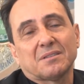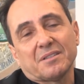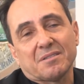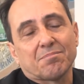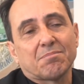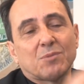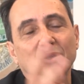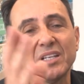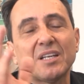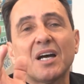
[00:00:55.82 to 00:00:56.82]
this
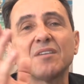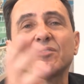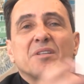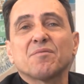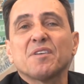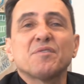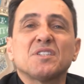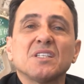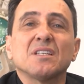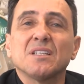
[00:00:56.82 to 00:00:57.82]
more than
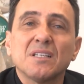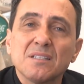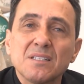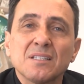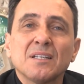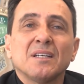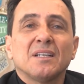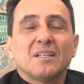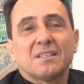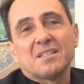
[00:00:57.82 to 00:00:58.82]
150 years.
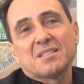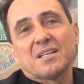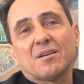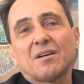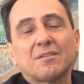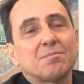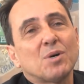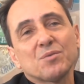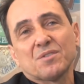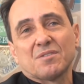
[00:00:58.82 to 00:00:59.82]
They say, oh,
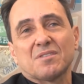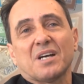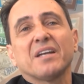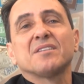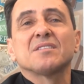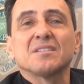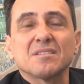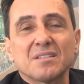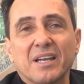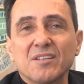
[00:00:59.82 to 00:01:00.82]
most
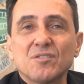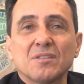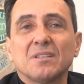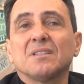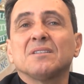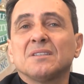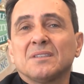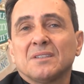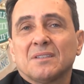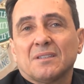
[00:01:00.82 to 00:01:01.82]
scientists, actually,
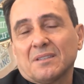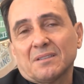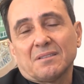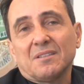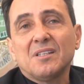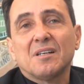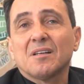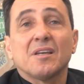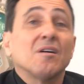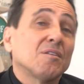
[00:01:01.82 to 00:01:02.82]
uh,
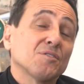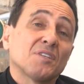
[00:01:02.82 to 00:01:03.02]
nearly all